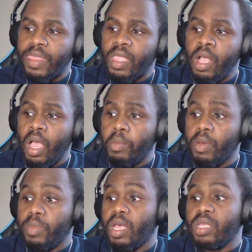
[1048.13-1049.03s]
I'm gonna be
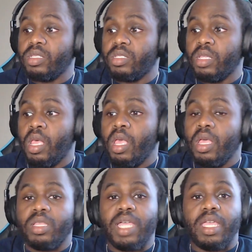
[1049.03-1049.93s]
honest,
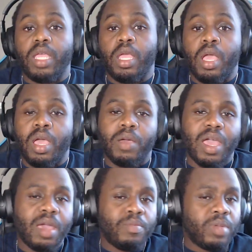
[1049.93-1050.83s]
like,
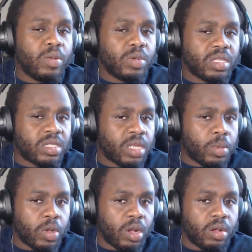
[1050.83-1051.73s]
I've been with the same
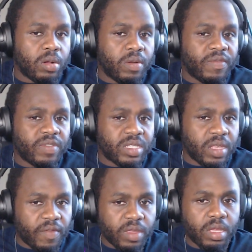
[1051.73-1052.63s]
girl for
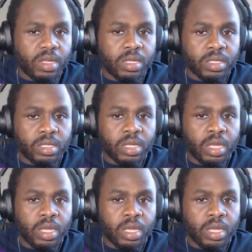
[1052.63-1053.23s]
7 years.